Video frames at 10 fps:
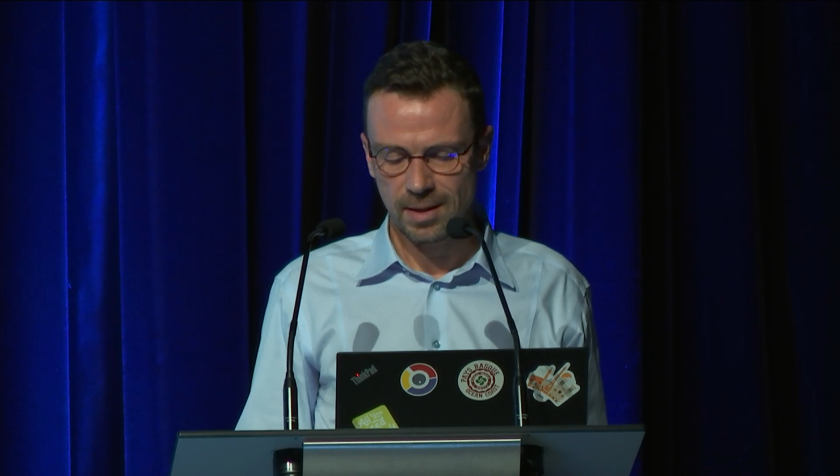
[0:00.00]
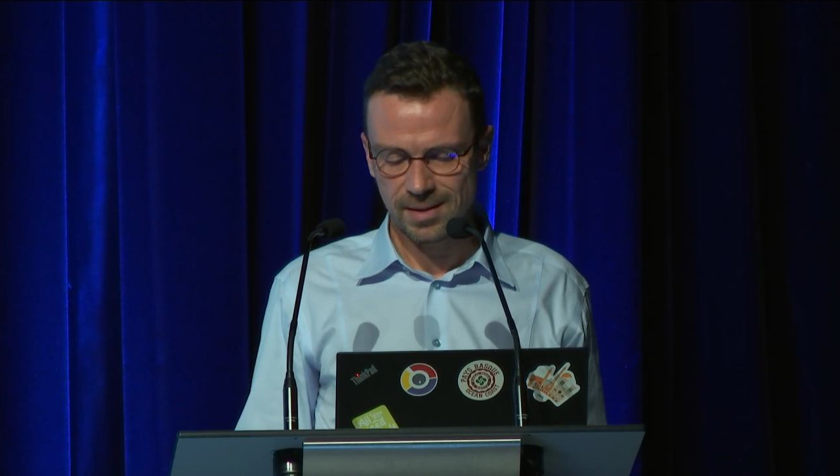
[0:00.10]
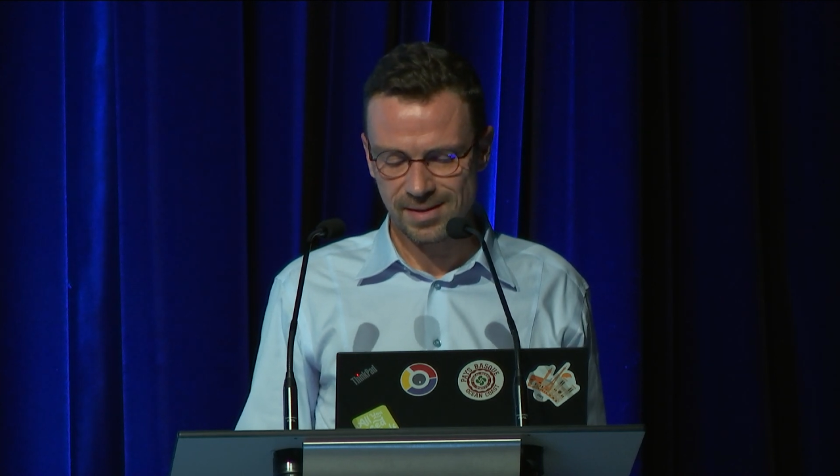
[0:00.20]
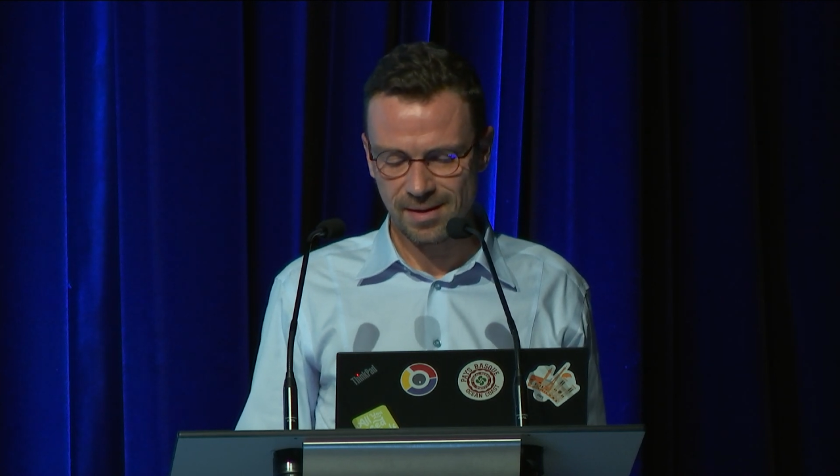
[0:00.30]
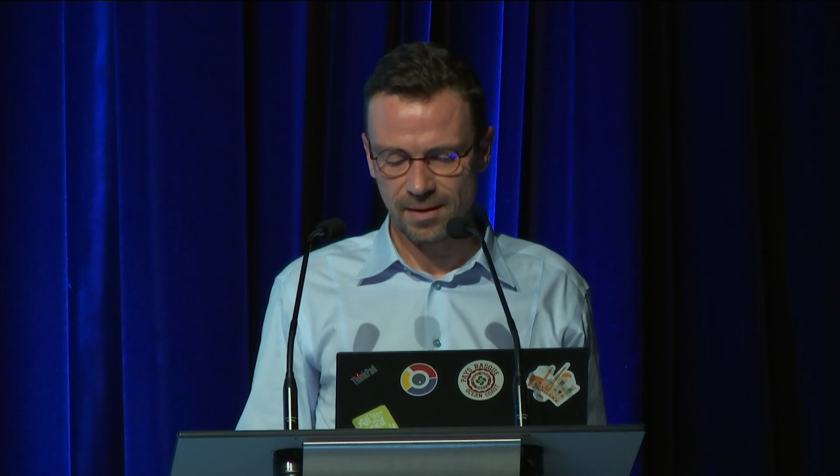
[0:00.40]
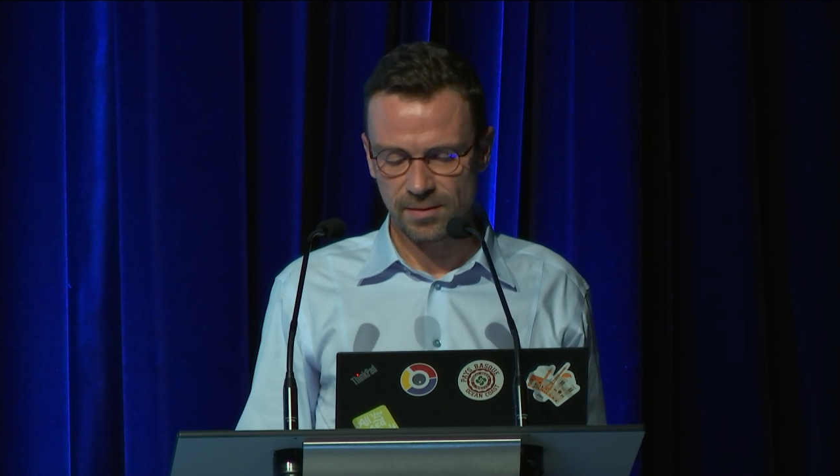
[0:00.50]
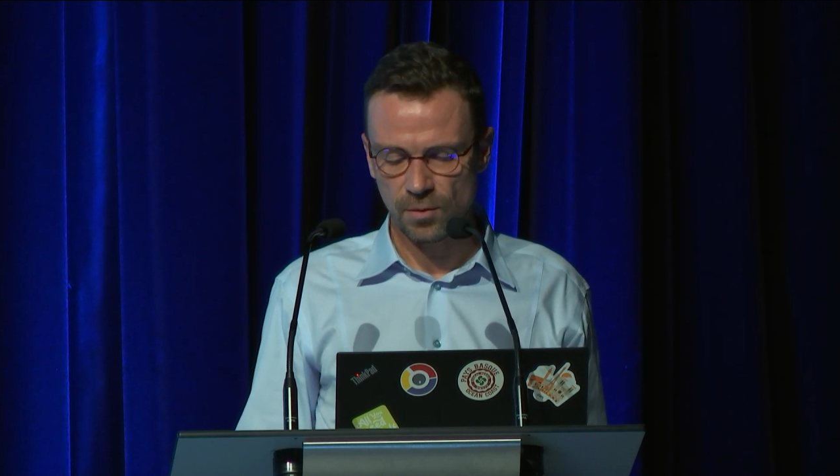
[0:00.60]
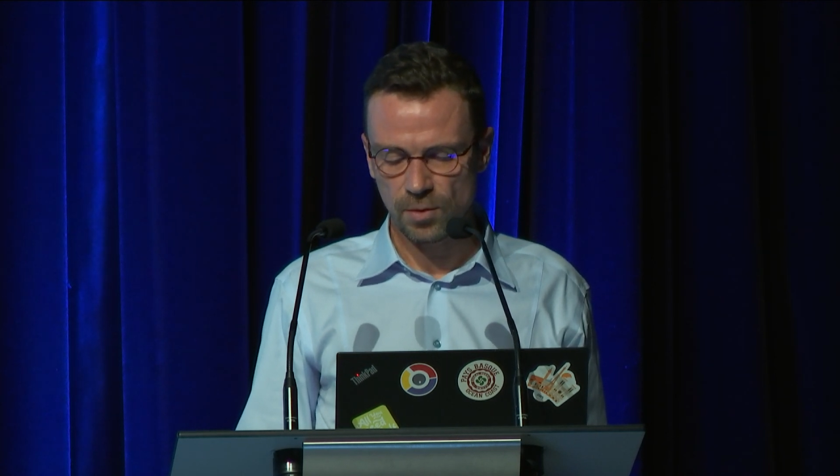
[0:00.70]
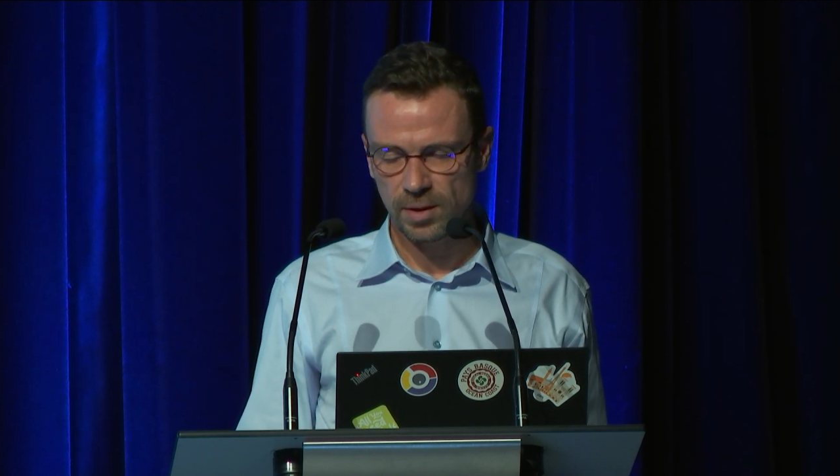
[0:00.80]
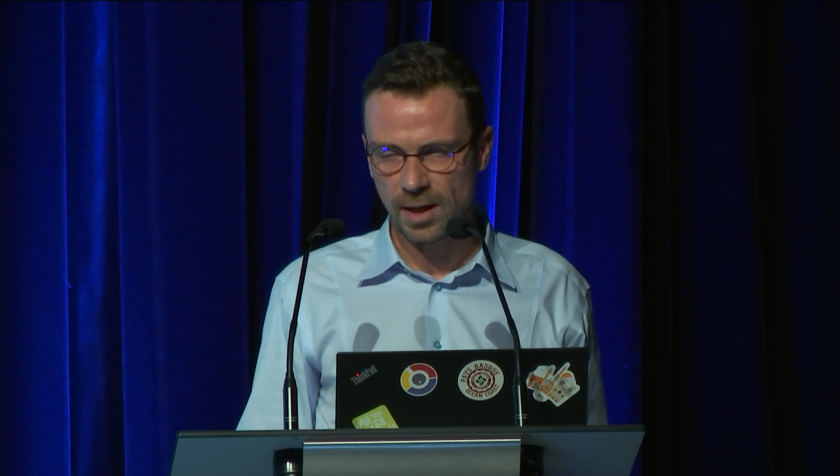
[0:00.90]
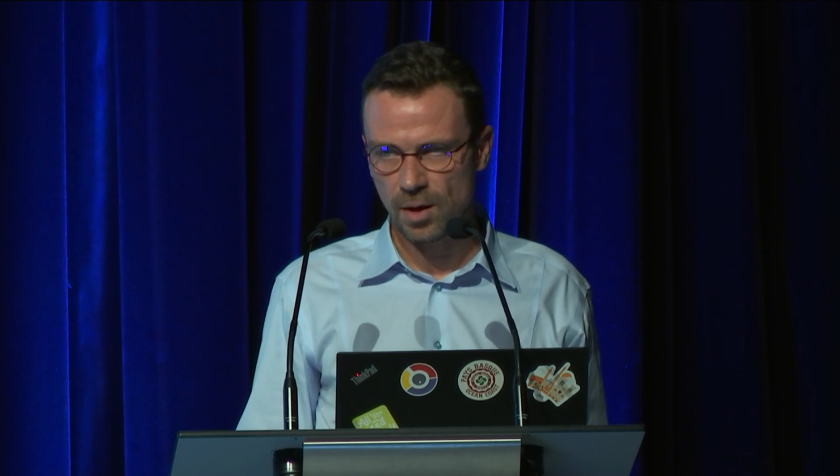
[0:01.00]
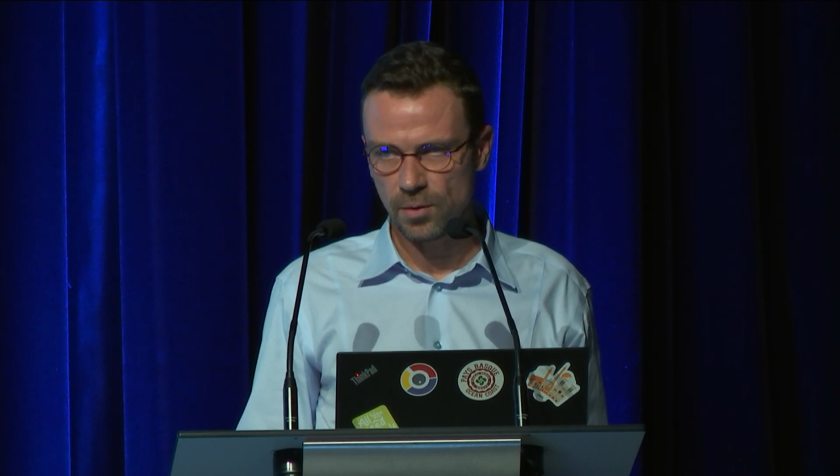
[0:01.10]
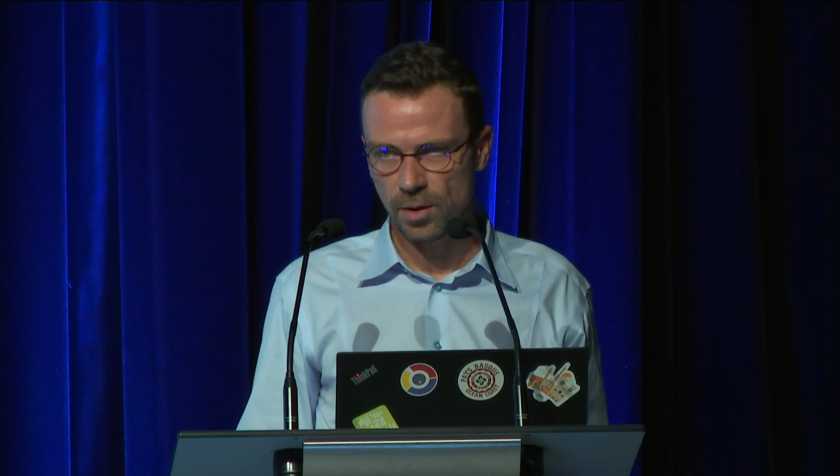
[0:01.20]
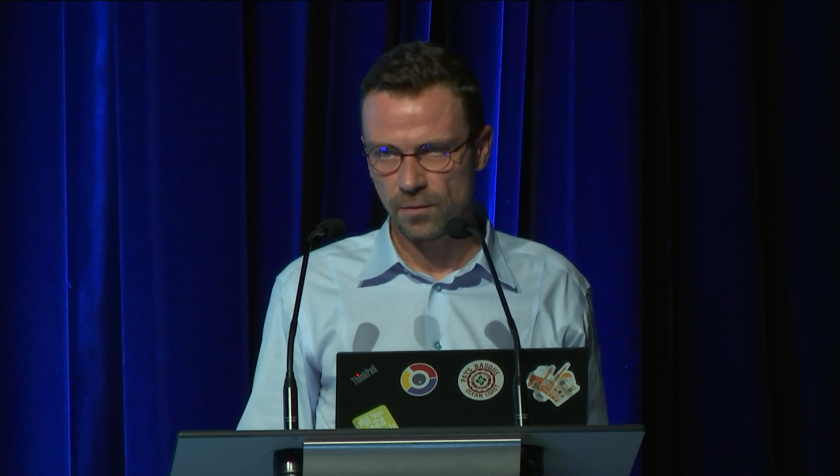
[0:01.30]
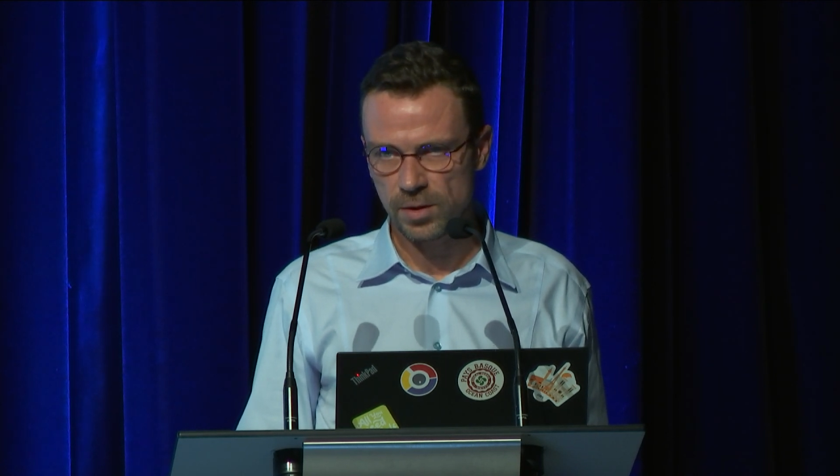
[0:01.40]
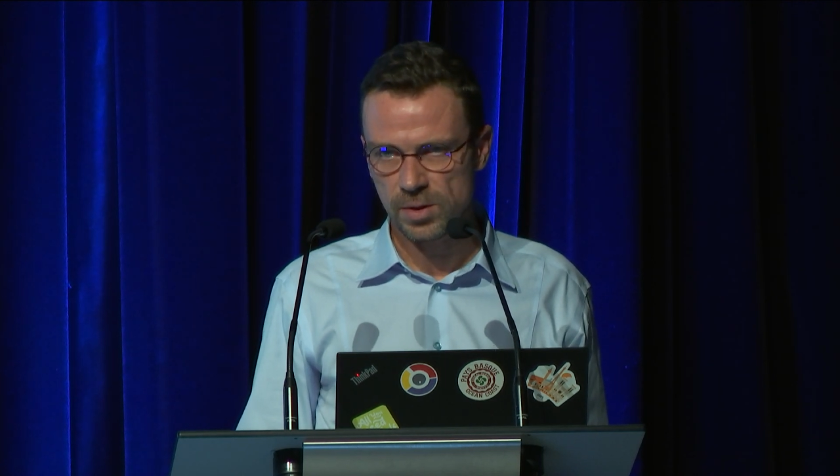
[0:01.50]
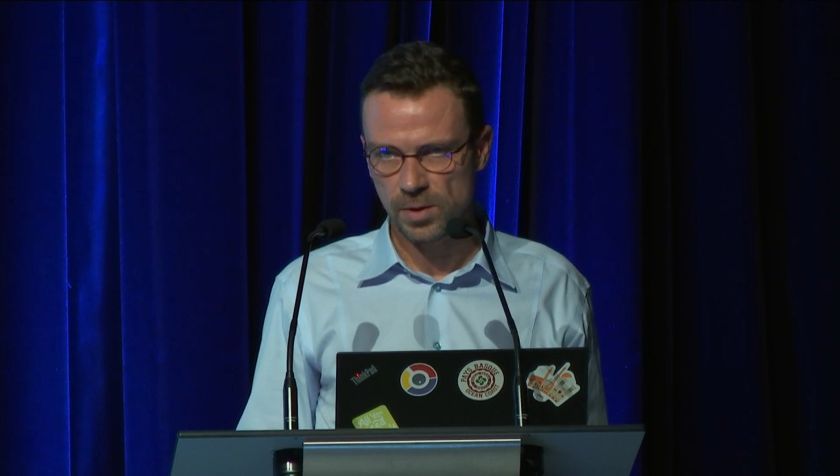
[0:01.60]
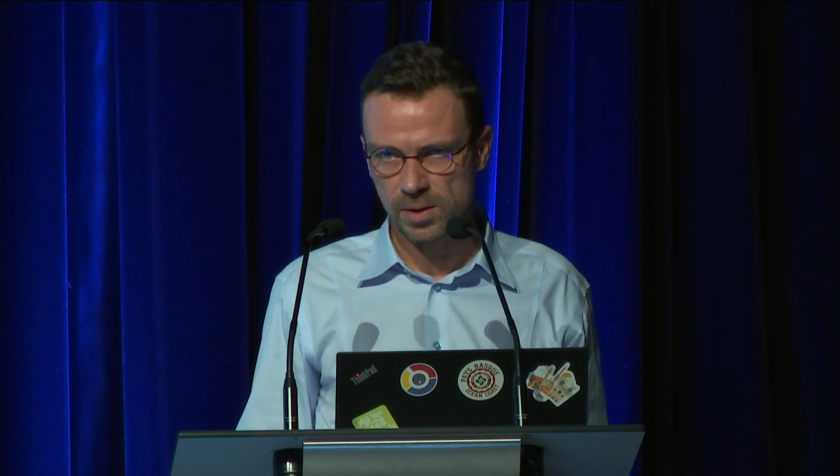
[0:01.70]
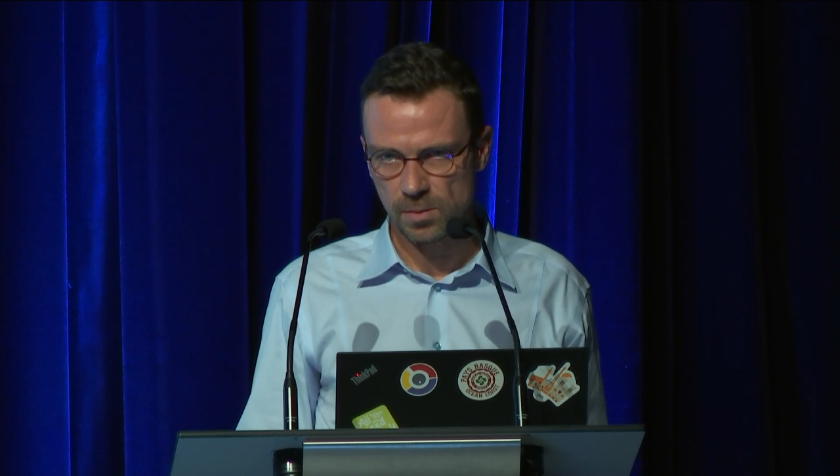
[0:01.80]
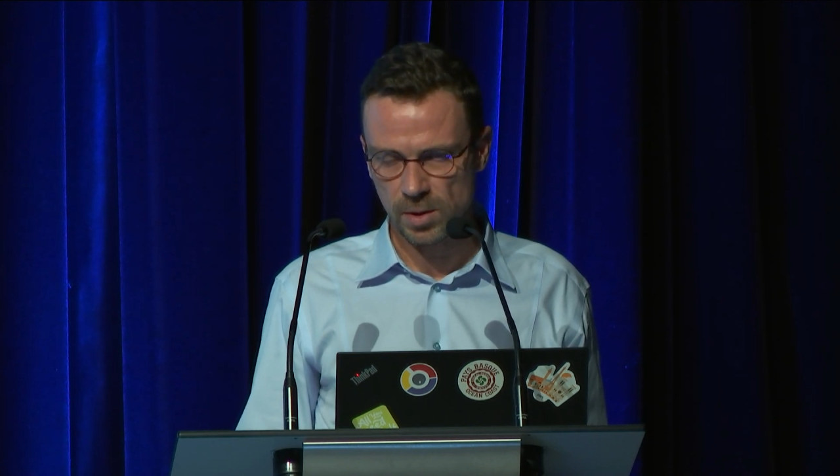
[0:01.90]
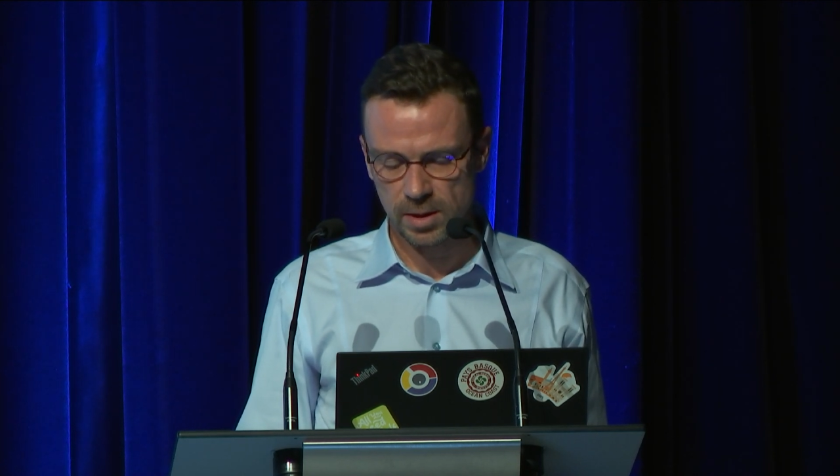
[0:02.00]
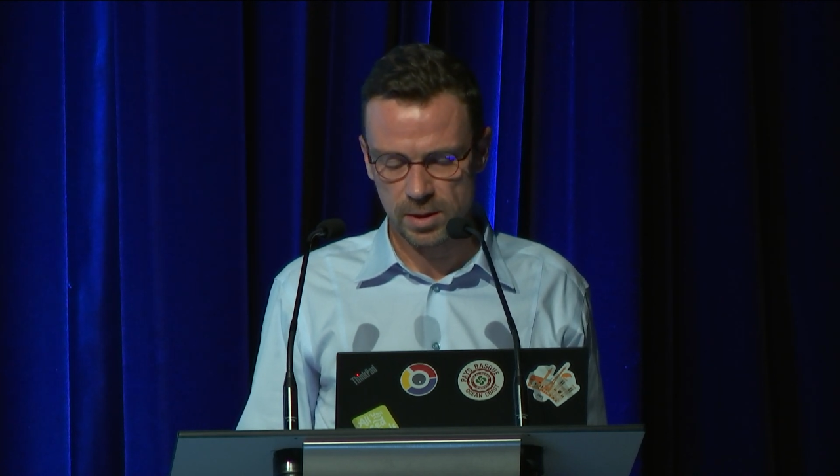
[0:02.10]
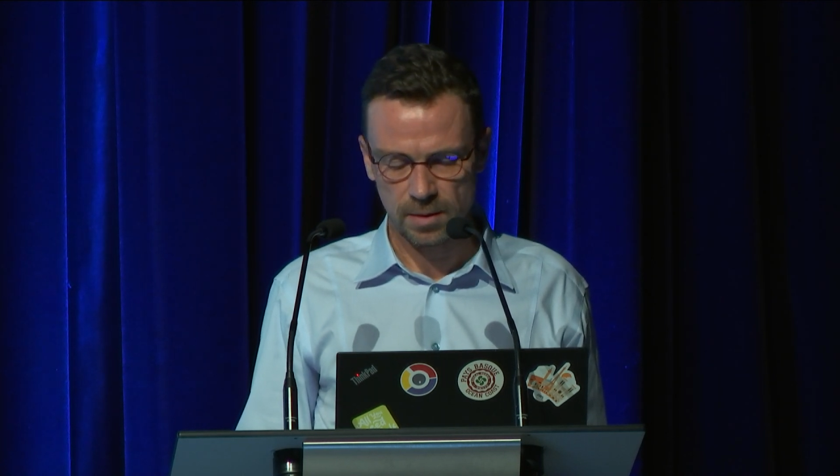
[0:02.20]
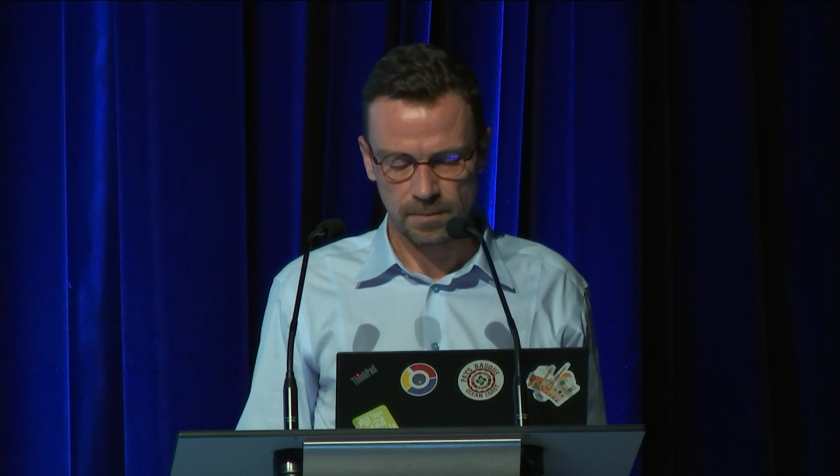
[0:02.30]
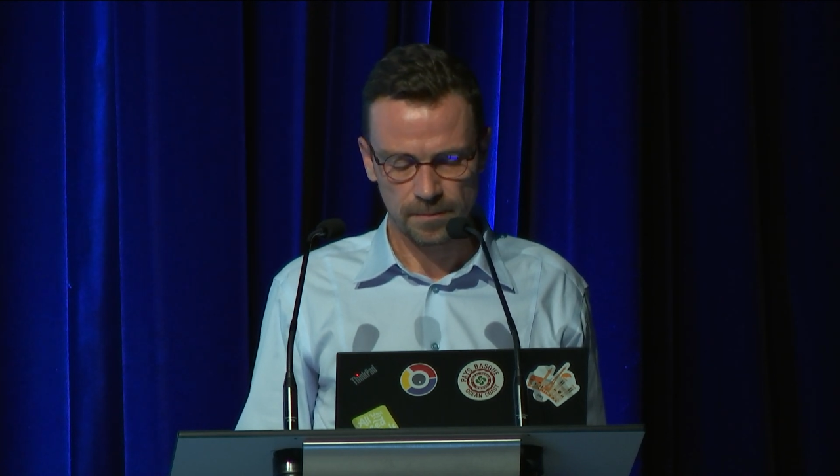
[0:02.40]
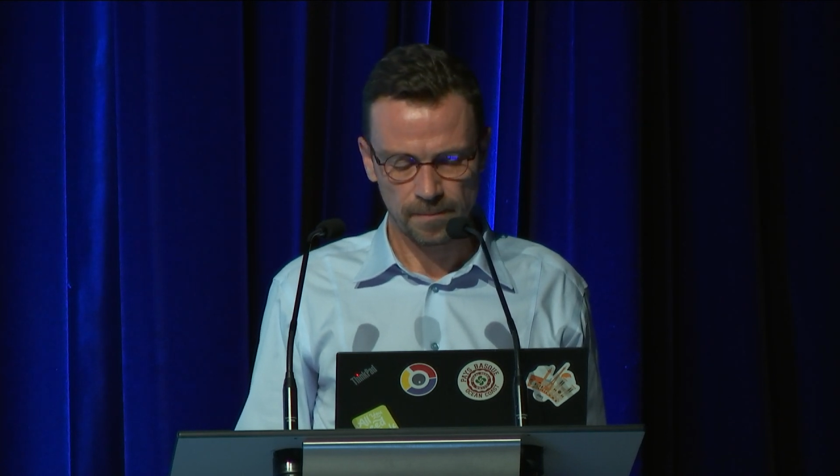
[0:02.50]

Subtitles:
inside their own area of responsibility.